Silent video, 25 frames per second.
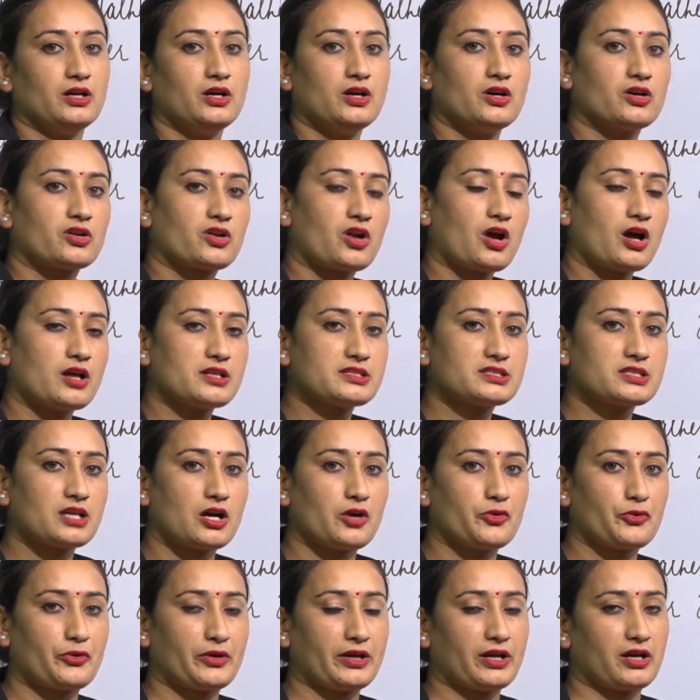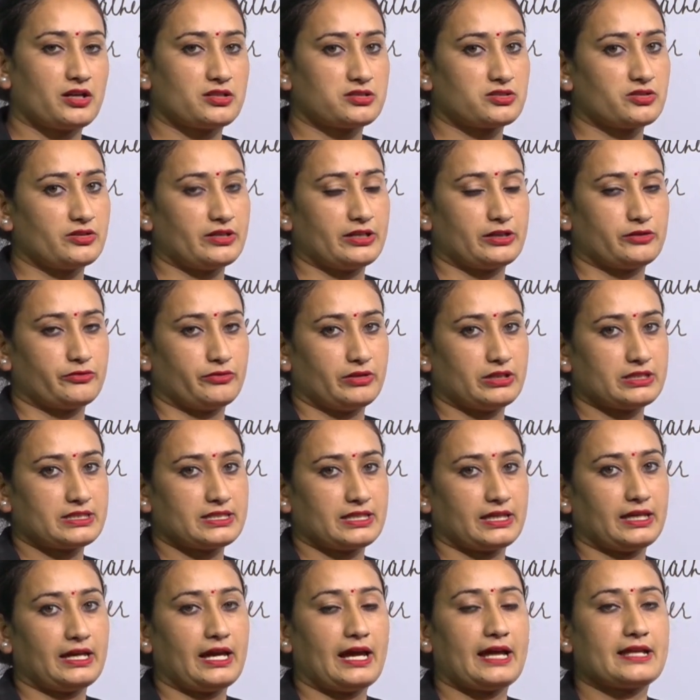Runs away also it will
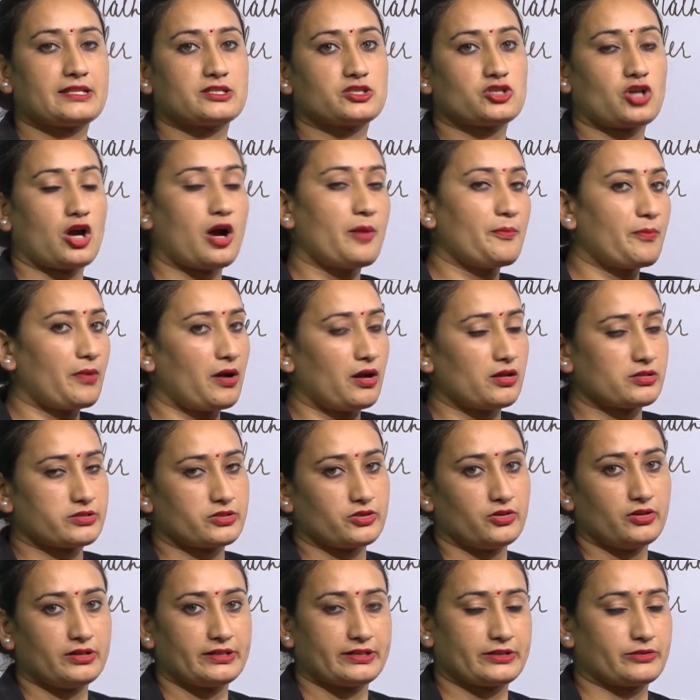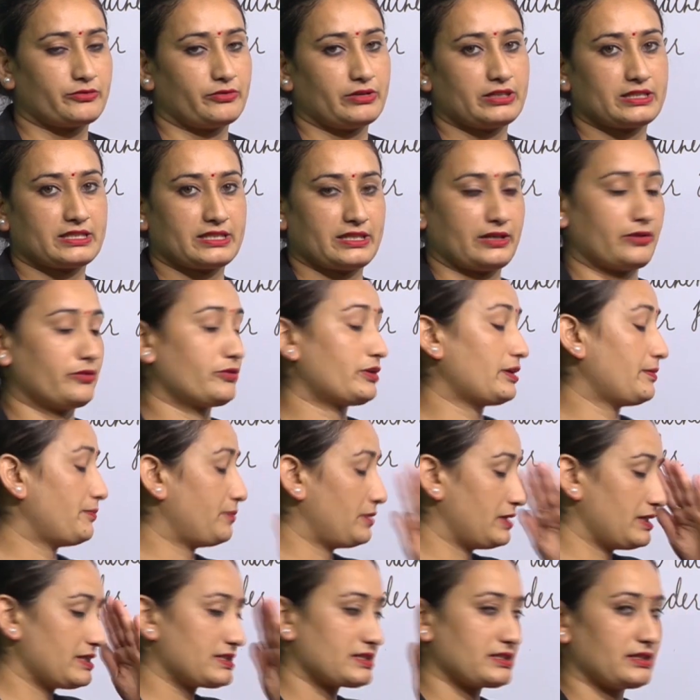say and jump also it will say. Okay,
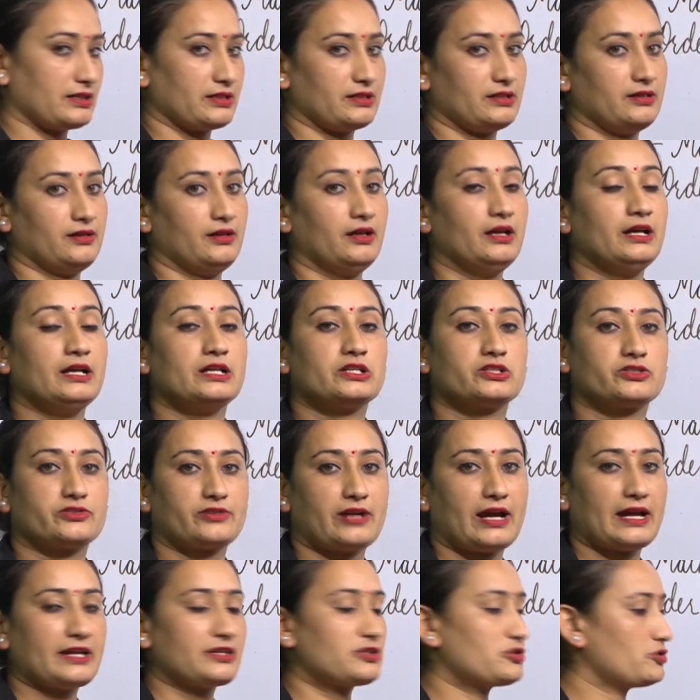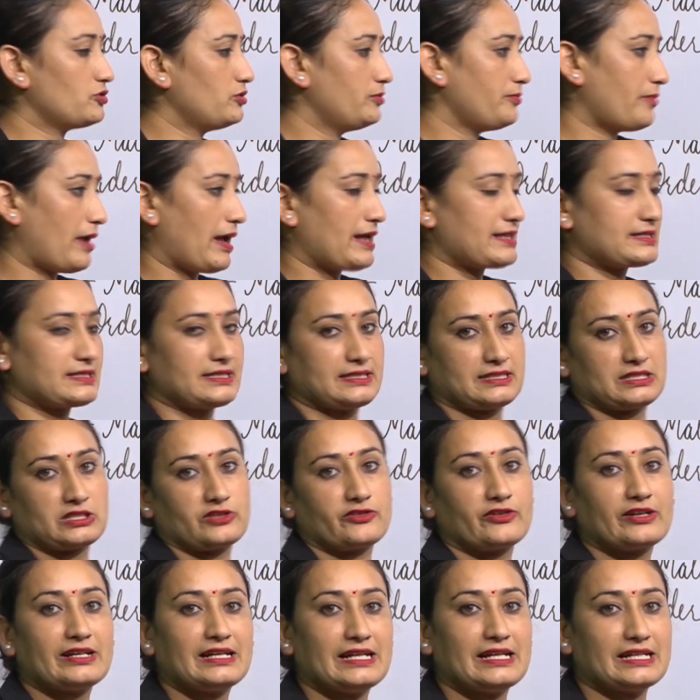please try to match it,
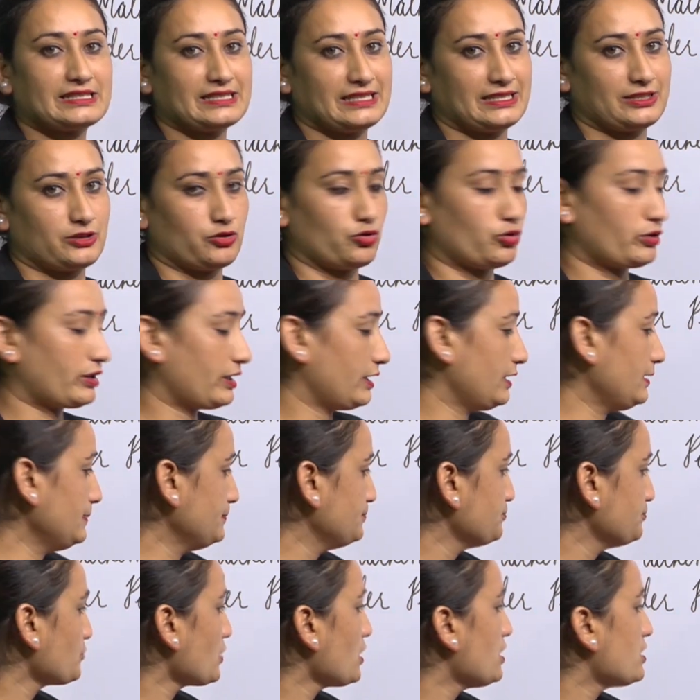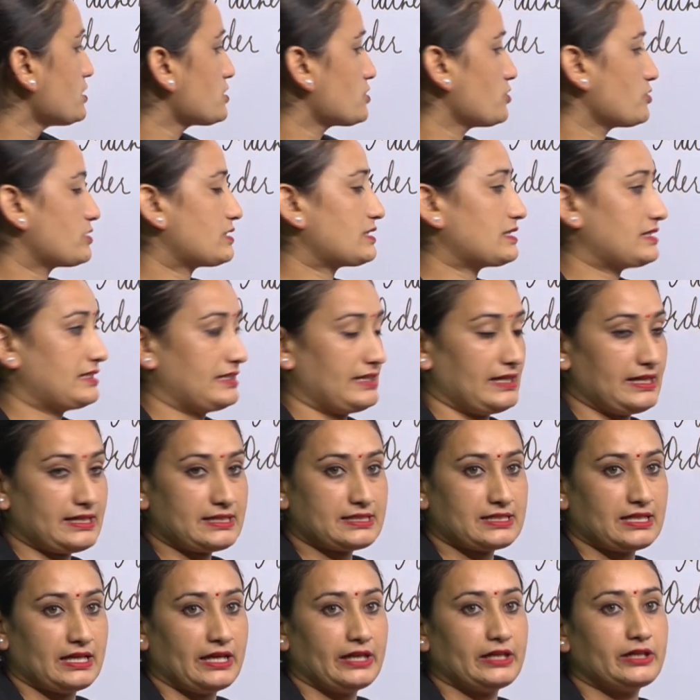relate it. Okay, so
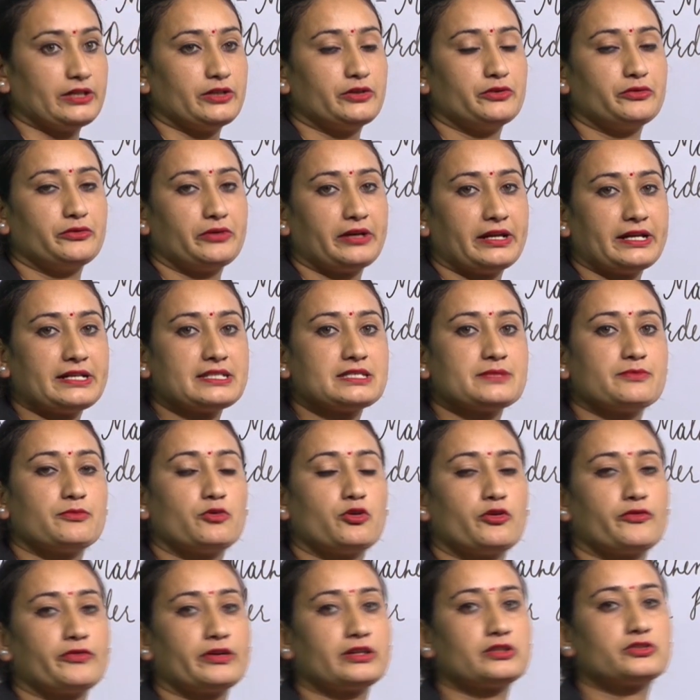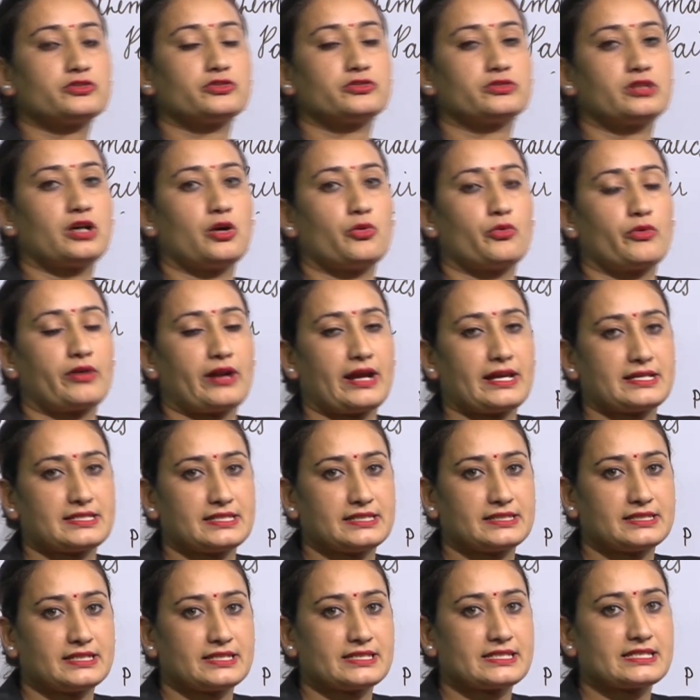6 units moving to the
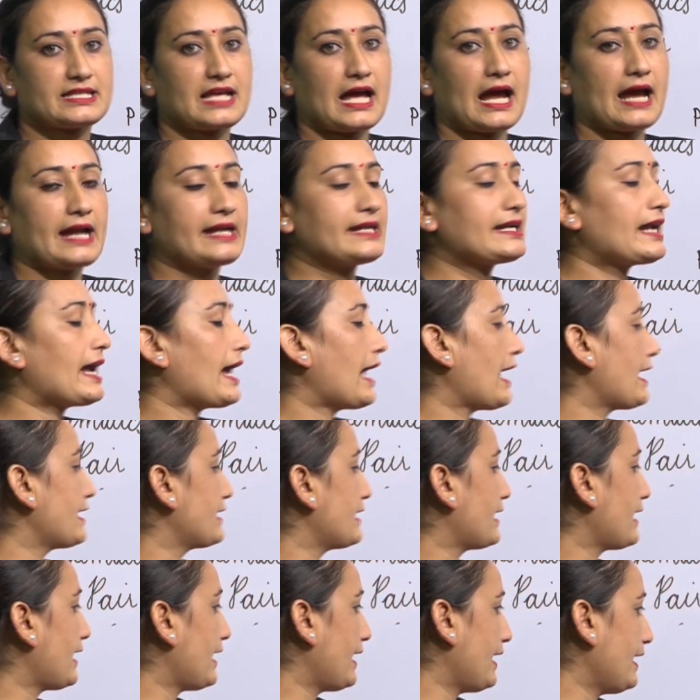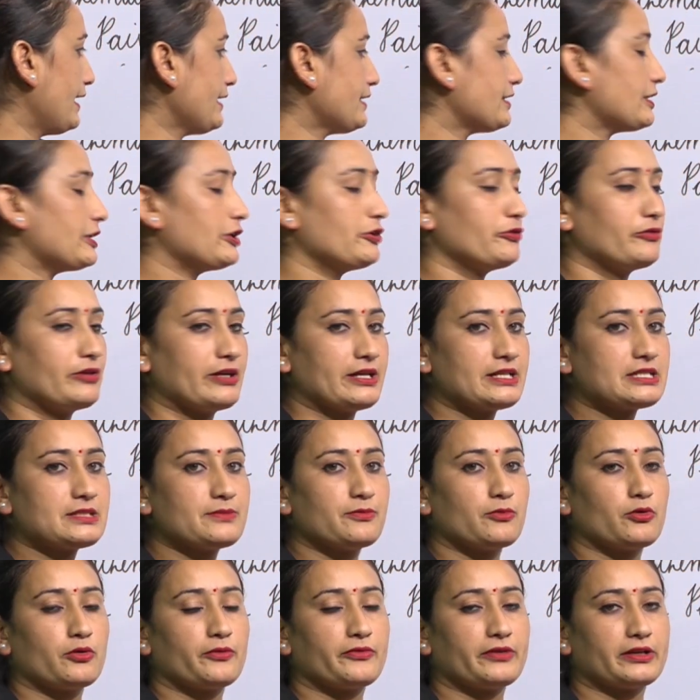horizontal side and 8 units
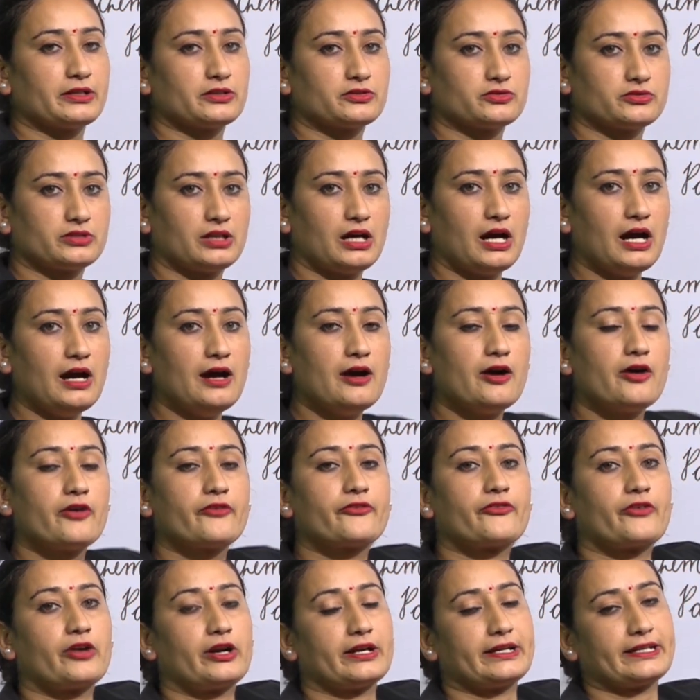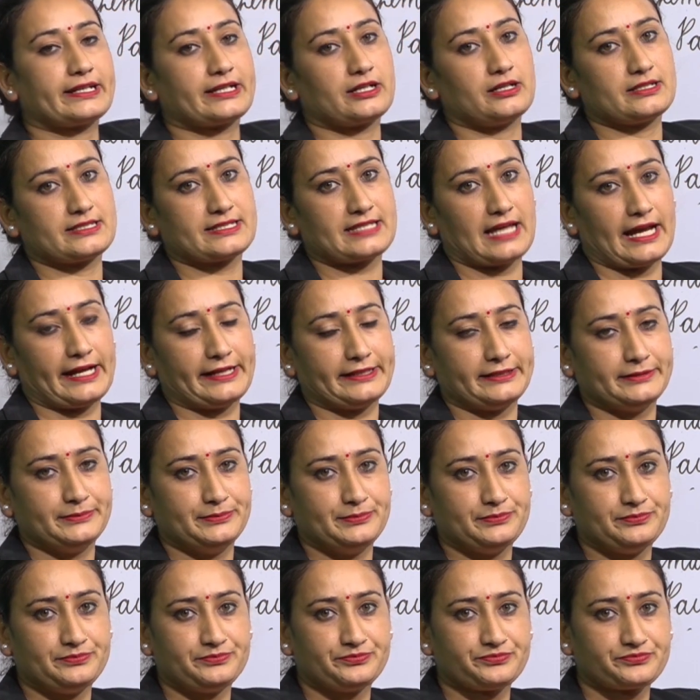moving to the vertical side.
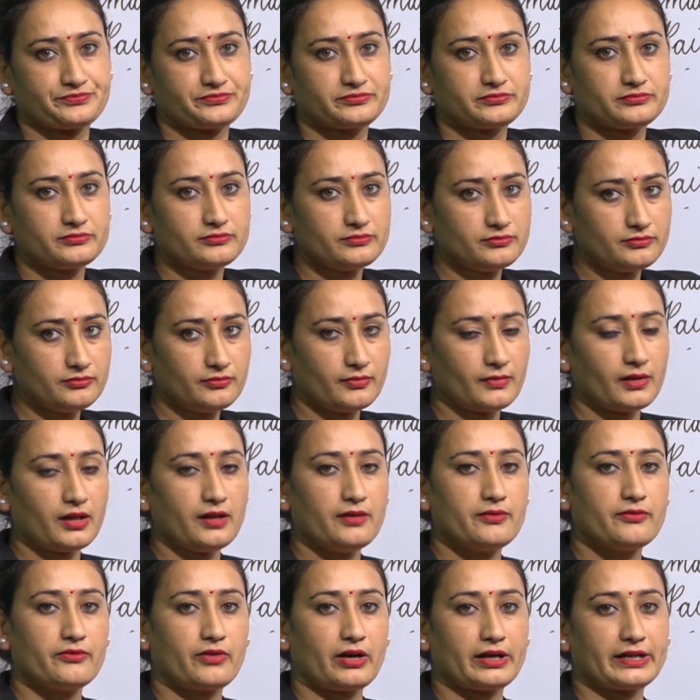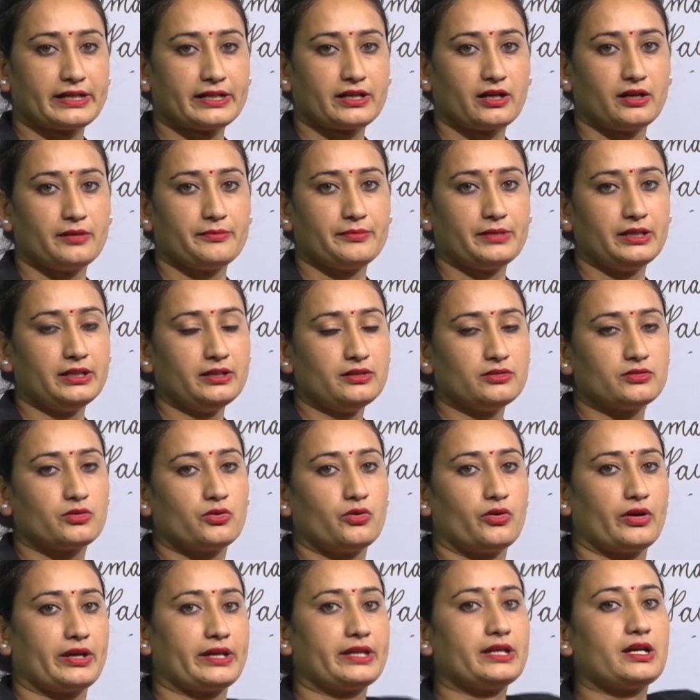Vertical means
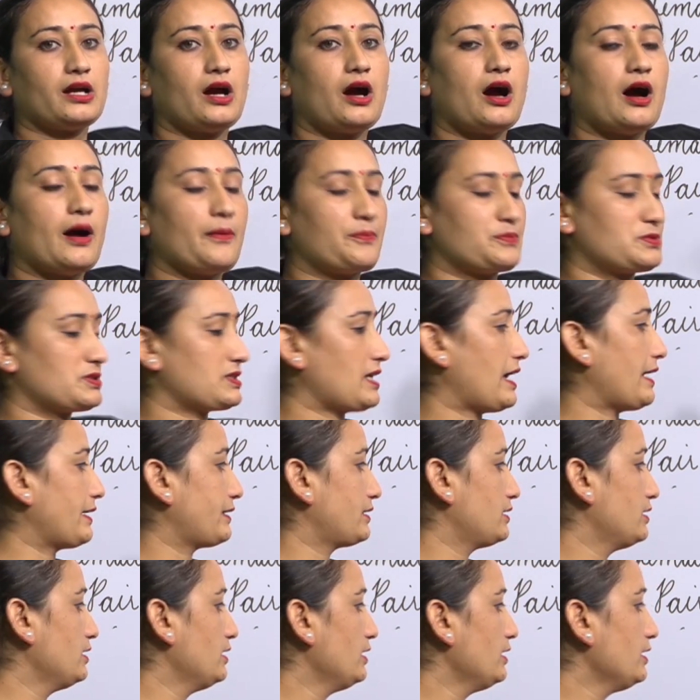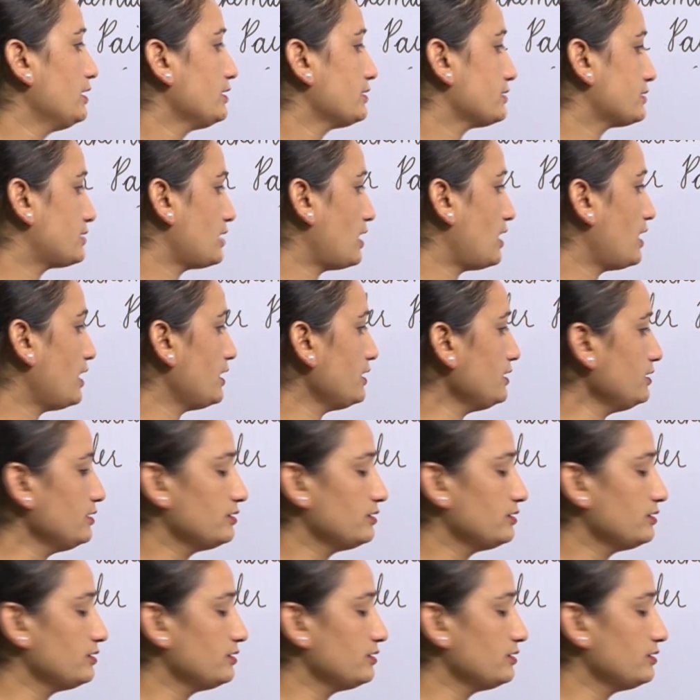going upside. Done?